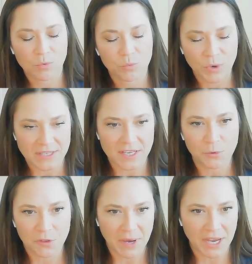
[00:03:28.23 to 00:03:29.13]
racing
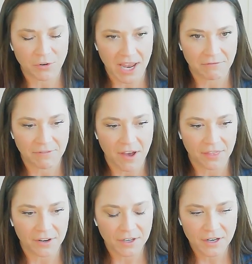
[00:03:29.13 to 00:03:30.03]
with my
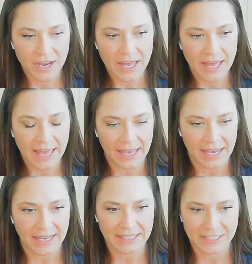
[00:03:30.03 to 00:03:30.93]
grandfather
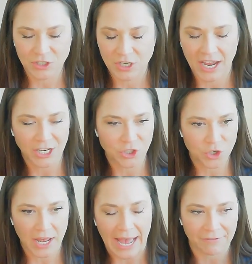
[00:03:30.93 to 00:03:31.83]
and kind of
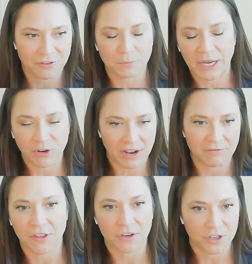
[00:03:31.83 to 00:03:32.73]
after my
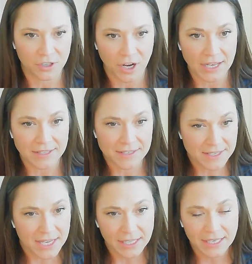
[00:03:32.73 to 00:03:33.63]
grandfather got
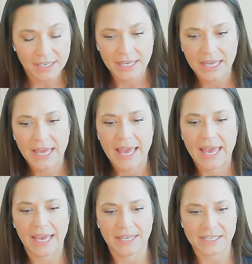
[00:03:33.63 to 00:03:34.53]
sick,
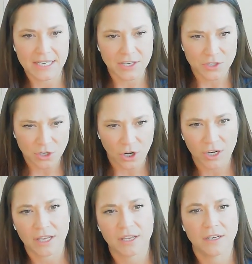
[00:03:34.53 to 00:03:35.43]
and he
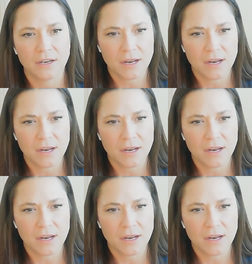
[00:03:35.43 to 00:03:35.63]
started